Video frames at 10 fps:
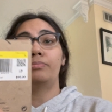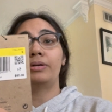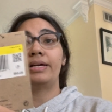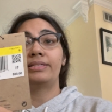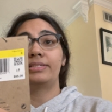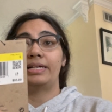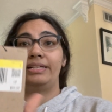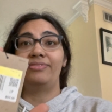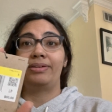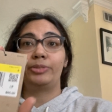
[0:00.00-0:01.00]
price,
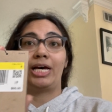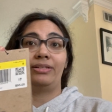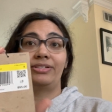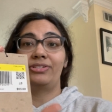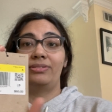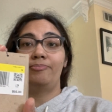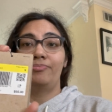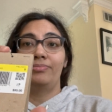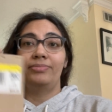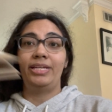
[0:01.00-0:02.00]
$95.
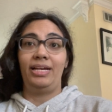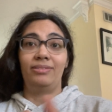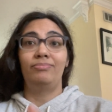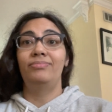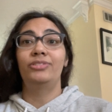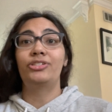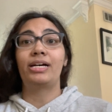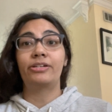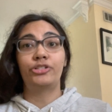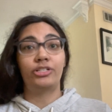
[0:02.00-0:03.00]
Yeah,
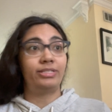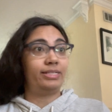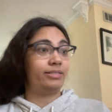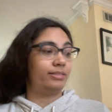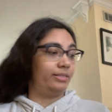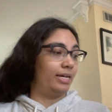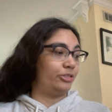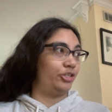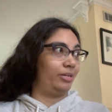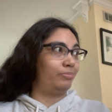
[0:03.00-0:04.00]
soccer jerseys,
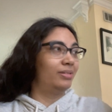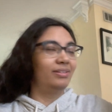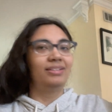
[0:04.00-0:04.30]
not cheap.